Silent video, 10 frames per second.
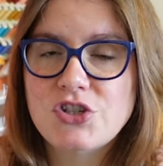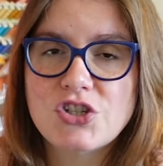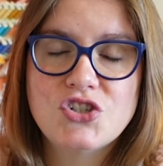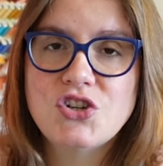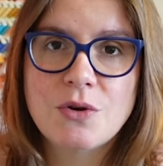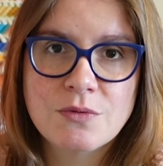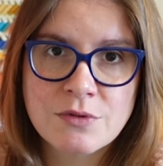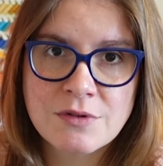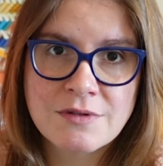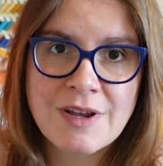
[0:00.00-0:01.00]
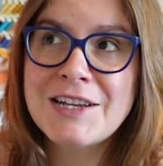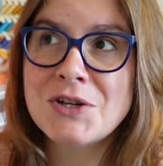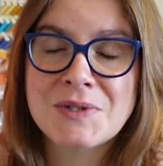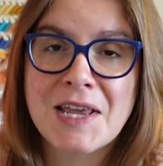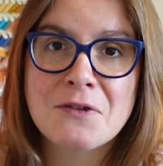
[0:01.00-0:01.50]
just don't, I
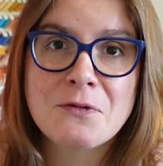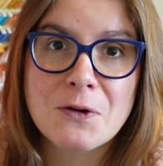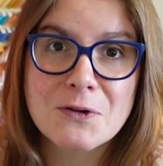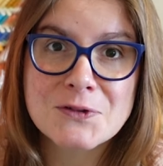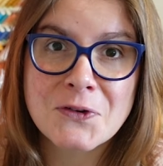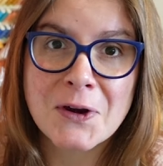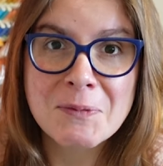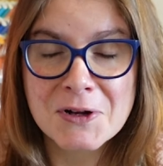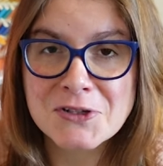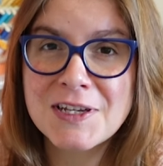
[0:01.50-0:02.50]
don't take photos very much.